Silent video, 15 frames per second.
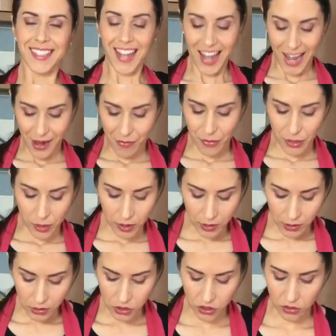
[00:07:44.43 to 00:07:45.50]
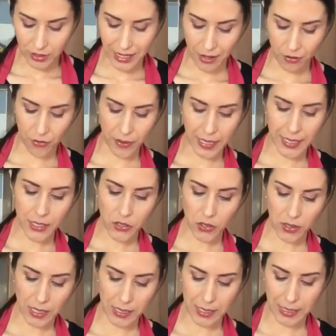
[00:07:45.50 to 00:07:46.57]
Here we go. So they're ready. So
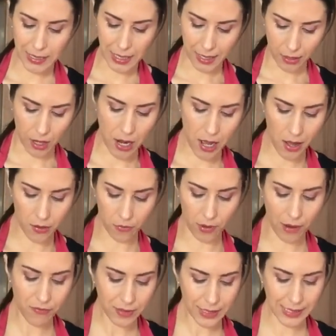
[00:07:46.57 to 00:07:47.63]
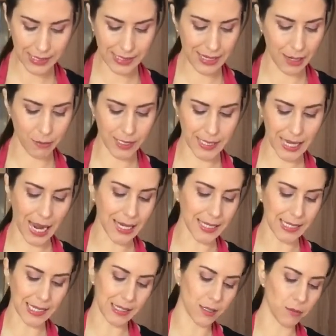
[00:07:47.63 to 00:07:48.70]
you can see they're roughly the same
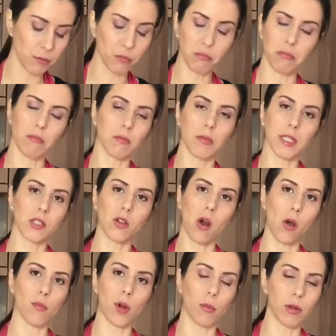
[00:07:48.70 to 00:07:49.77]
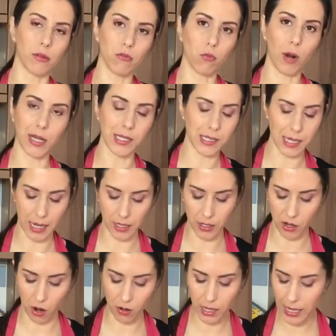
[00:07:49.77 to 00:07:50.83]
size. It's not a problem if one is slightly
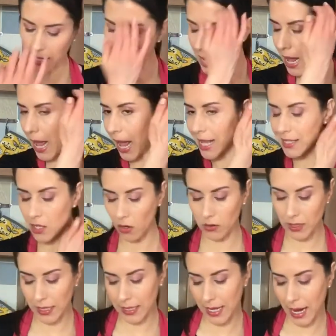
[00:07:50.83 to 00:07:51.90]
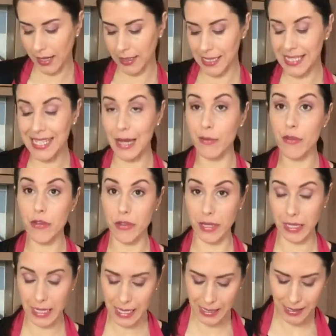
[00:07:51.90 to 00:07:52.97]
longer, as long as they are the same
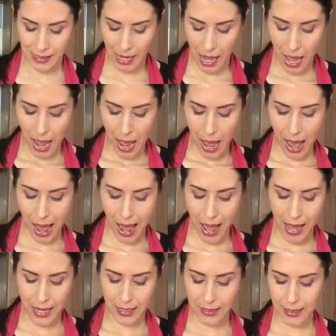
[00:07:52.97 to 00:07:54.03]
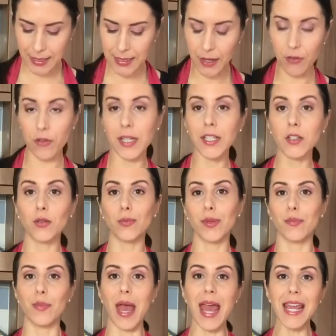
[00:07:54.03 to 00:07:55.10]
thickness. And these are ready to be
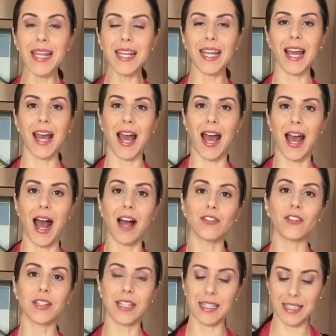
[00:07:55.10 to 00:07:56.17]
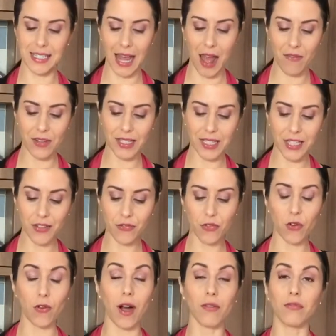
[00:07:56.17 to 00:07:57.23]
baked at 170
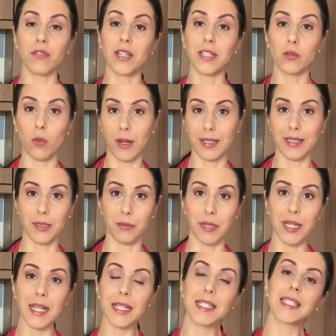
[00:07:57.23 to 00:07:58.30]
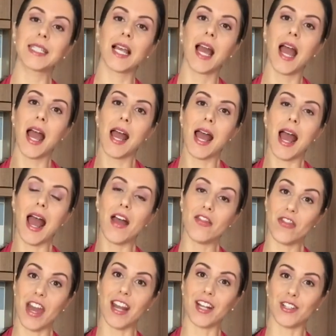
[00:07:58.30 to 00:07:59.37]
for roughly 20 minutes,
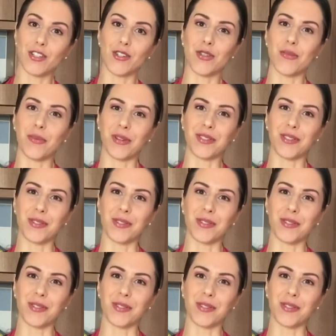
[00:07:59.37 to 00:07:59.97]
and then I'll show you what to